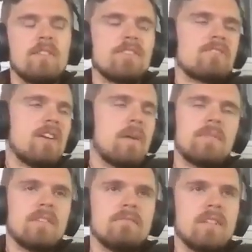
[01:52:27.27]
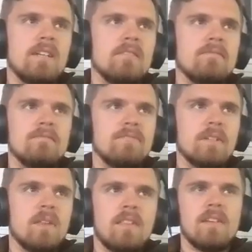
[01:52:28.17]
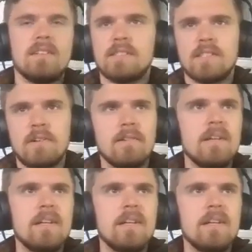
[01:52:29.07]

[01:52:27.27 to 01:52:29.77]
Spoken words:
write the script and film the thing. So